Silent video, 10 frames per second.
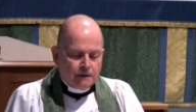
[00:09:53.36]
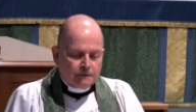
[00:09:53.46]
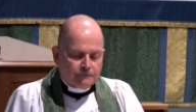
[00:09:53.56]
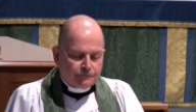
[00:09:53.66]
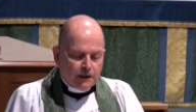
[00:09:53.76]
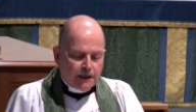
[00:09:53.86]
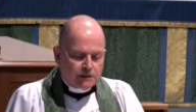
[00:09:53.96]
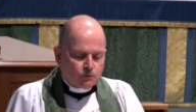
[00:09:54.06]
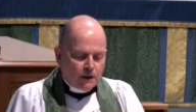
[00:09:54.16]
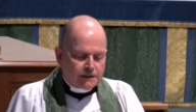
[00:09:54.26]
the
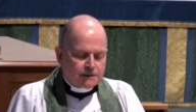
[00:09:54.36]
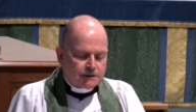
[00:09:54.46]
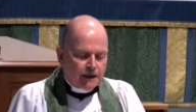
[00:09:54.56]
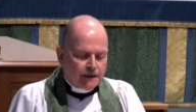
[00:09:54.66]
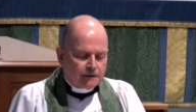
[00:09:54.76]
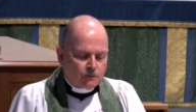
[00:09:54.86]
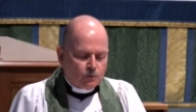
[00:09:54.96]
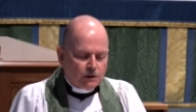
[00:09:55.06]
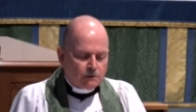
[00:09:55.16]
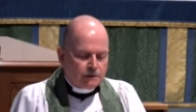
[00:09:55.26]
phrase west side of the
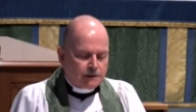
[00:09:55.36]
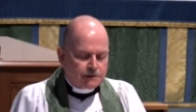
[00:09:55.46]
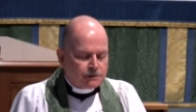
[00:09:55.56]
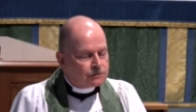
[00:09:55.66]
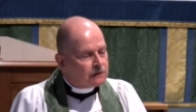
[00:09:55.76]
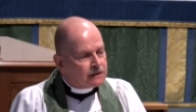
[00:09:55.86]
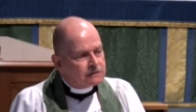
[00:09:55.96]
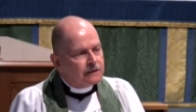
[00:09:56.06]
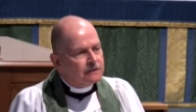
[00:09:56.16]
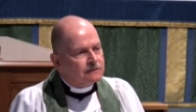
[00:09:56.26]
wilderness is
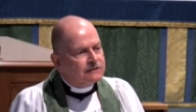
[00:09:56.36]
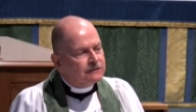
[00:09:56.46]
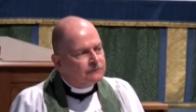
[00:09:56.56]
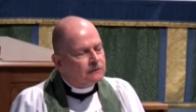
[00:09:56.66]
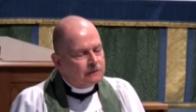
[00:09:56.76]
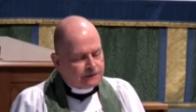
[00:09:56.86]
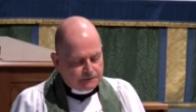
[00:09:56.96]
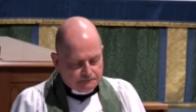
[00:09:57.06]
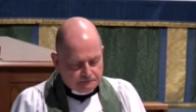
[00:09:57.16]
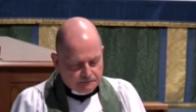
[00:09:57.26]
translated differently.
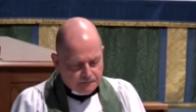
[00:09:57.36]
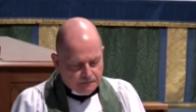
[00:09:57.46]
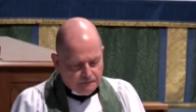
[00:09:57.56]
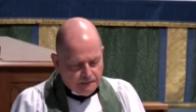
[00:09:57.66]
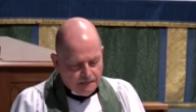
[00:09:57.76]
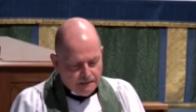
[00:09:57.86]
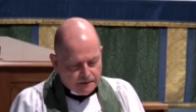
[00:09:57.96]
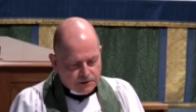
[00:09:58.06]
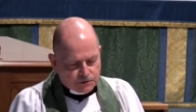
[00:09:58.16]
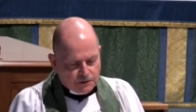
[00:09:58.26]

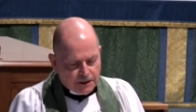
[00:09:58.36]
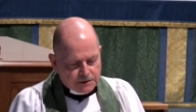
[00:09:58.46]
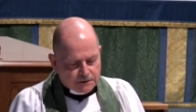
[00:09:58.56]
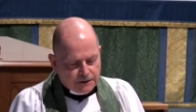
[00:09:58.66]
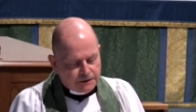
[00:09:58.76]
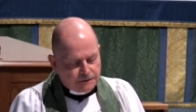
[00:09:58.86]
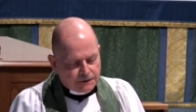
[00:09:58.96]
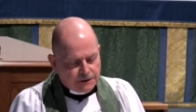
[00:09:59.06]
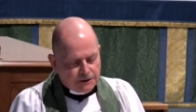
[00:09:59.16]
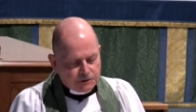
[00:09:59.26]
It's translated in the
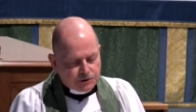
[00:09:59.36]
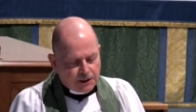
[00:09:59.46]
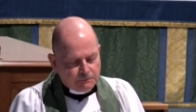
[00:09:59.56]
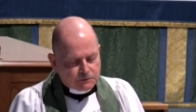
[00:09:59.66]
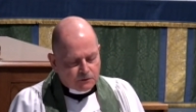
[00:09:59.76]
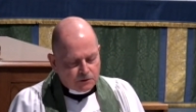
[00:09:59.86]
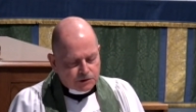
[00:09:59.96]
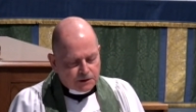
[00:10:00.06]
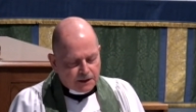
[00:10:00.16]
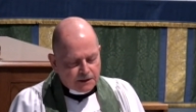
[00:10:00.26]
King James
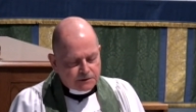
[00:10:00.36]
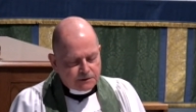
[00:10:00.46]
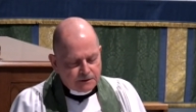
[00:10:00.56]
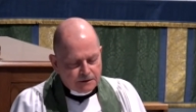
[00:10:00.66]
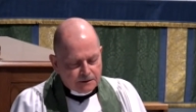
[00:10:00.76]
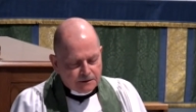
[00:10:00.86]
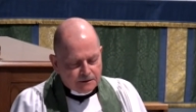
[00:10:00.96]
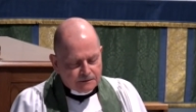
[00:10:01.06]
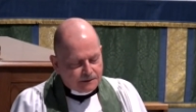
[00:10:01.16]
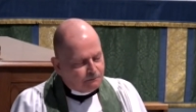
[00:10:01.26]
Version as
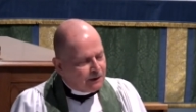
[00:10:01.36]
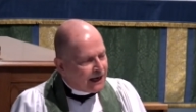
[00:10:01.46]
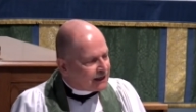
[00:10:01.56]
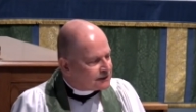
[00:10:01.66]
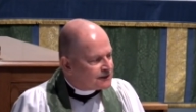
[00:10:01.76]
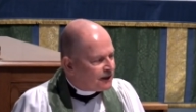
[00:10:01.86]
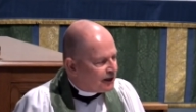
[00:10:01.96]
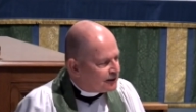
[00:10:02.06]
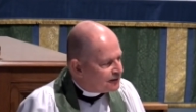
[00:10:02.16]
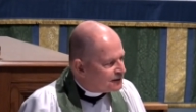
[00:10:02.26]
the
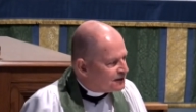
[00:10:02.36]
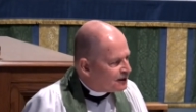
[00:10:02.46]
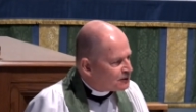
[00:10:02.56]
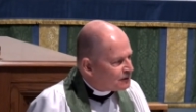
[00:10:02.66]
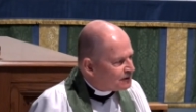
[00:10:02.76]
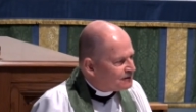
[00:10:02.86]
backside of the desert